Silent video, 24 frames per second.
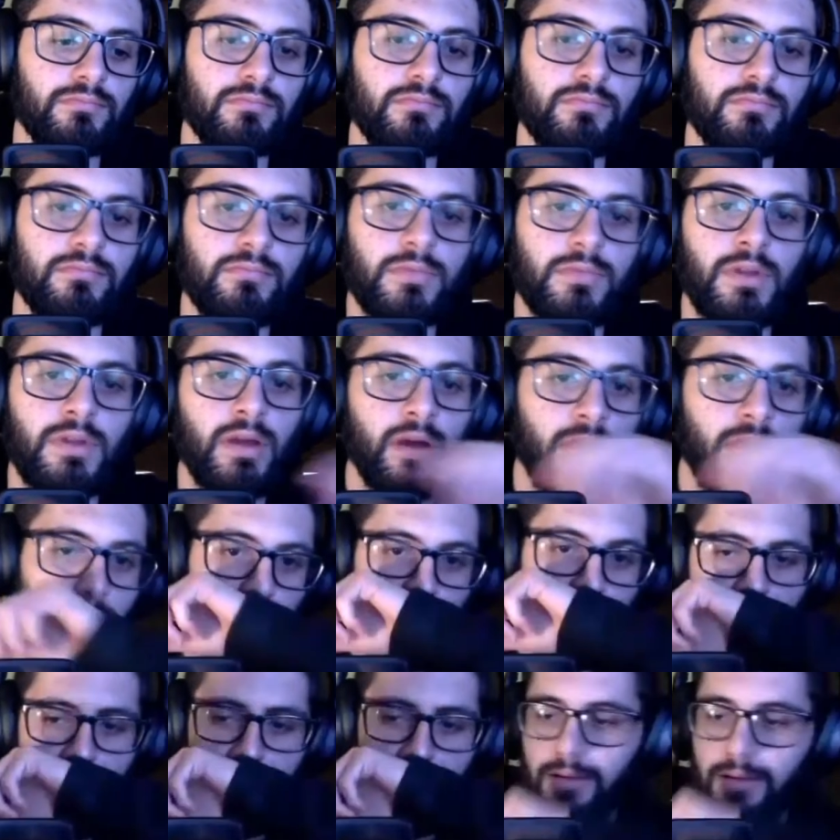
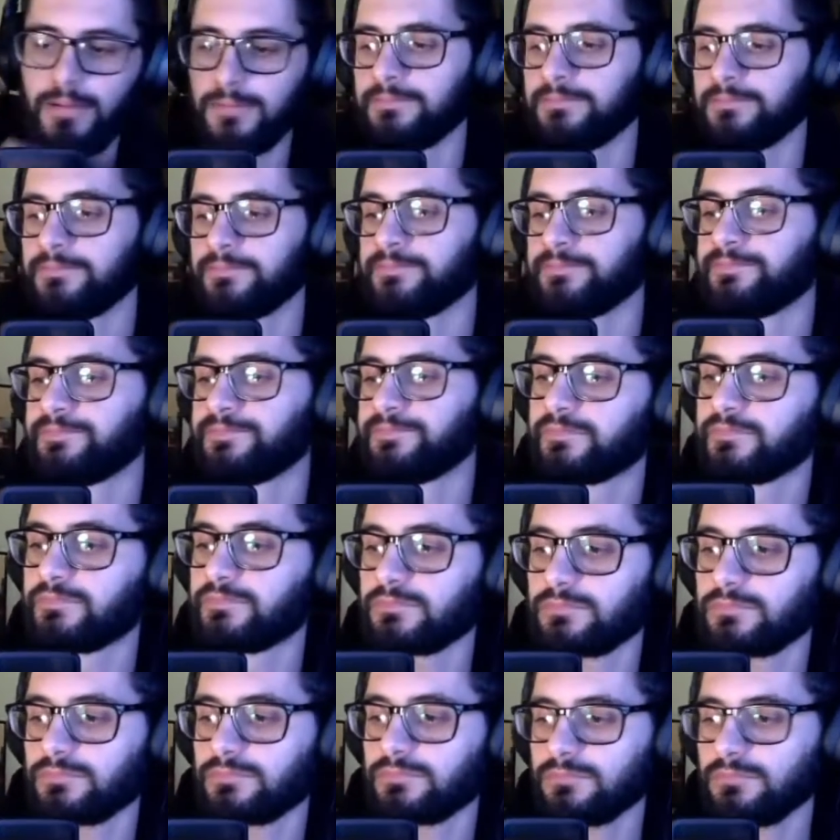
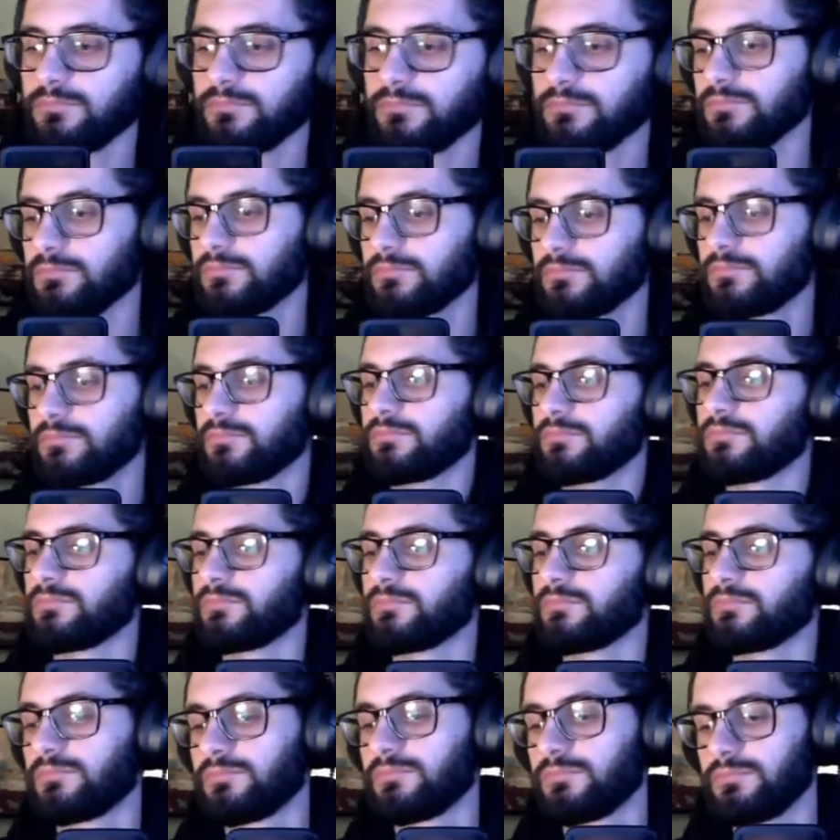
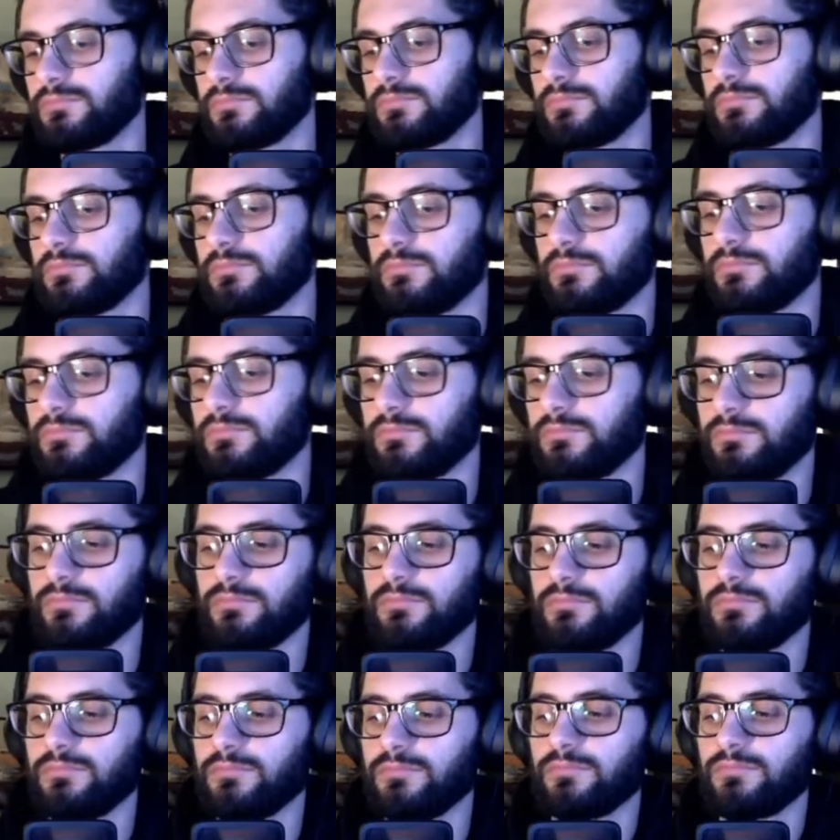
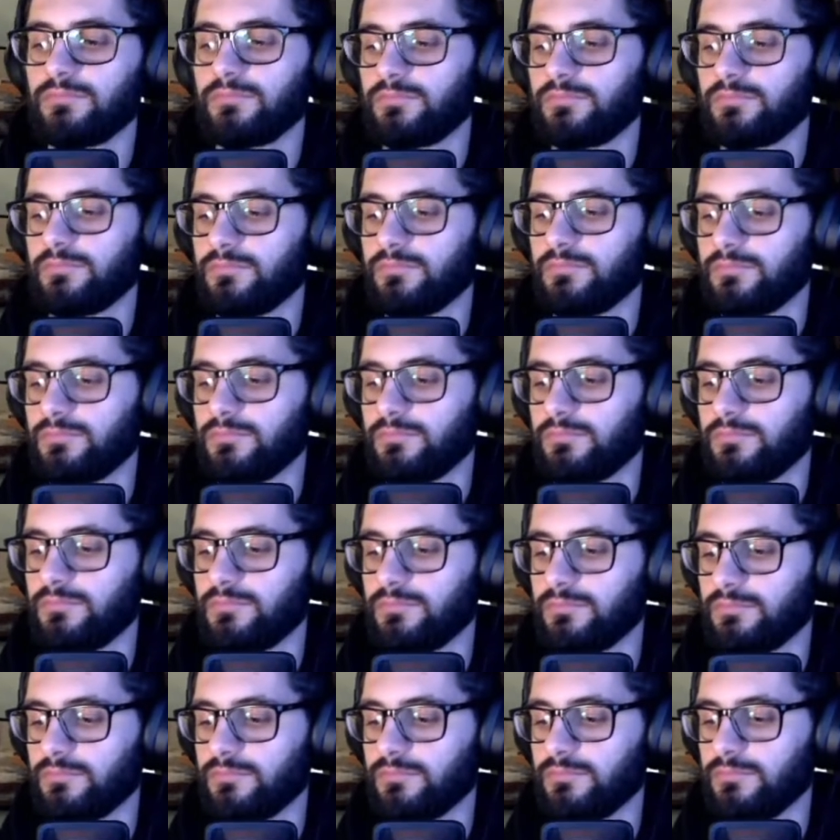
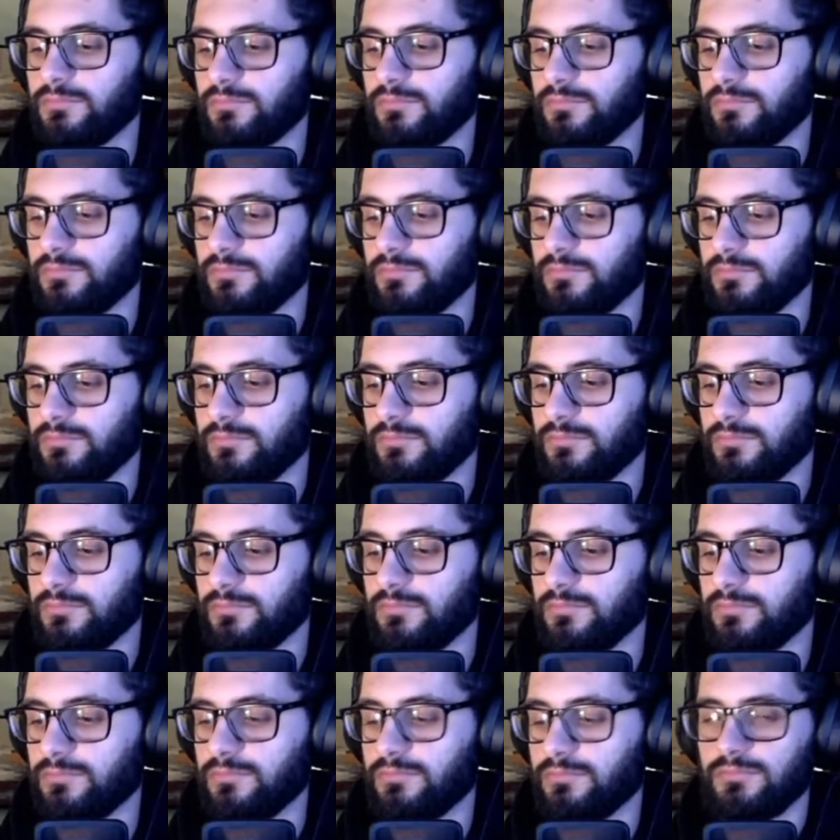
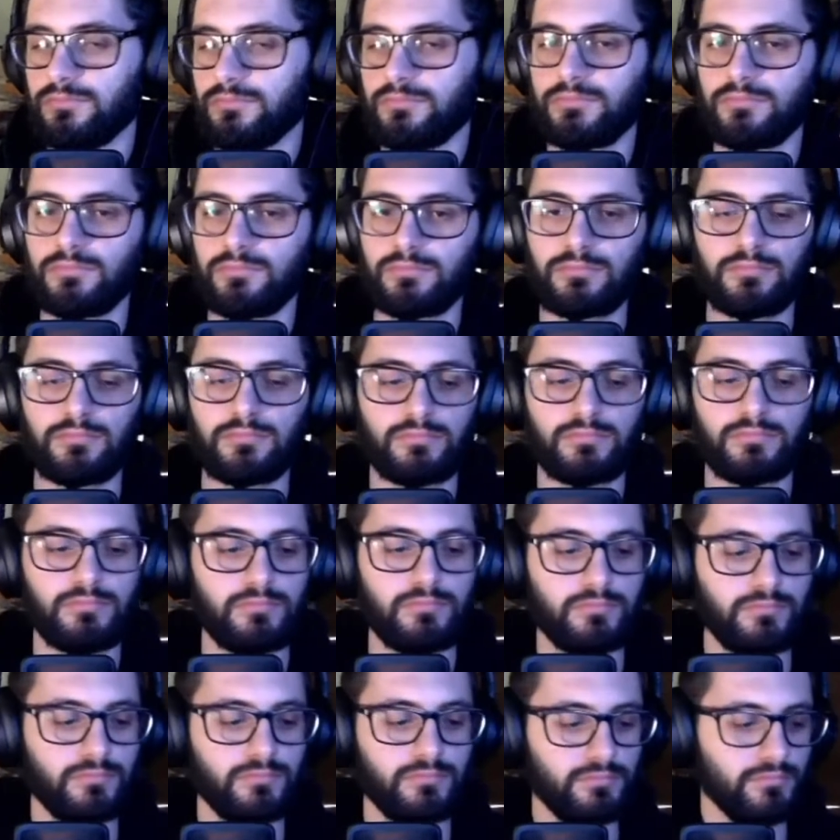
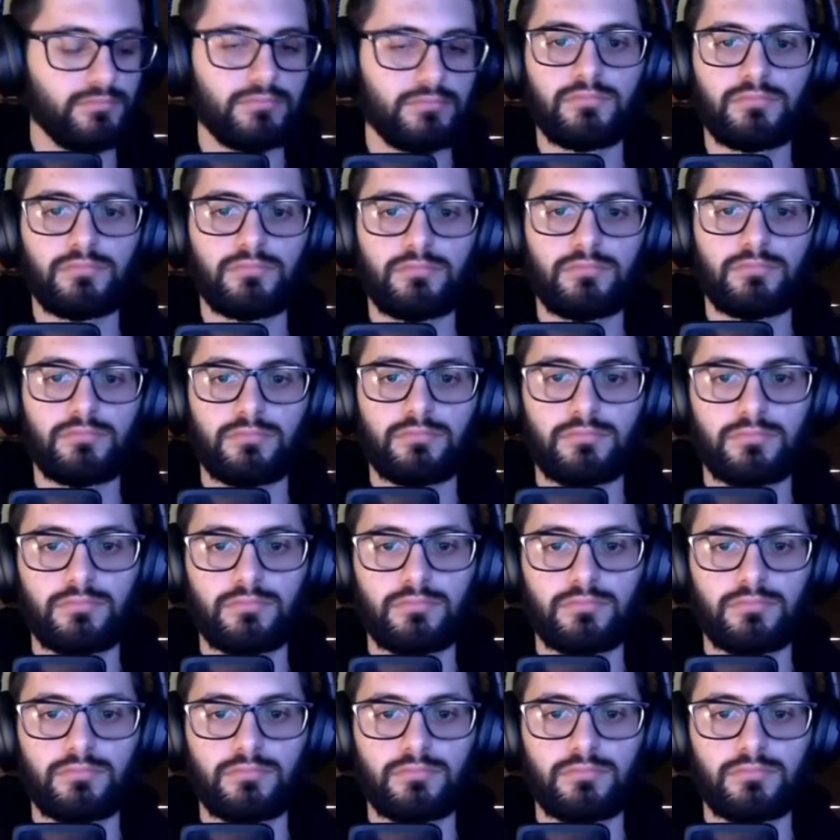(silent)